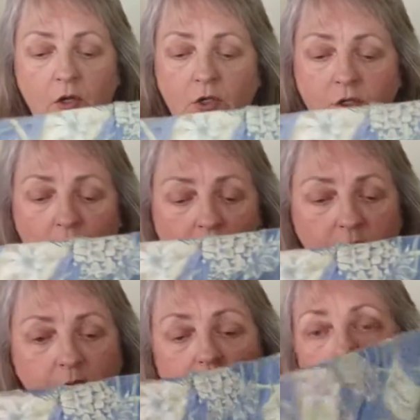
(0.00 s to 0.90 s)
short
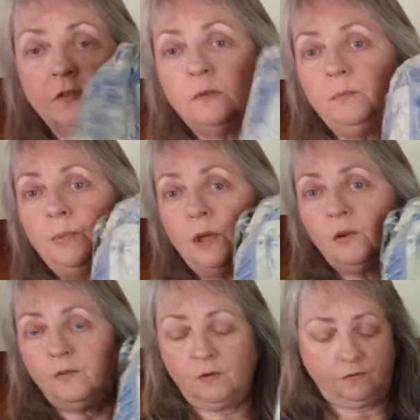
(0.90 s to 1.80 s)
sleeves,
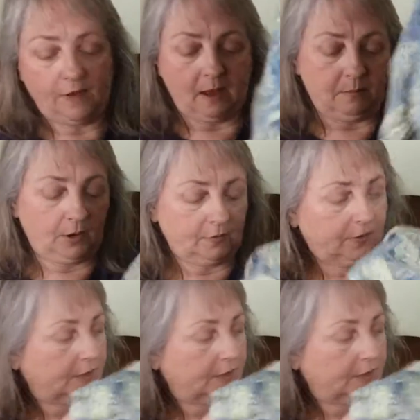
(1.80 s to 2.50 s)
beautiful fabric.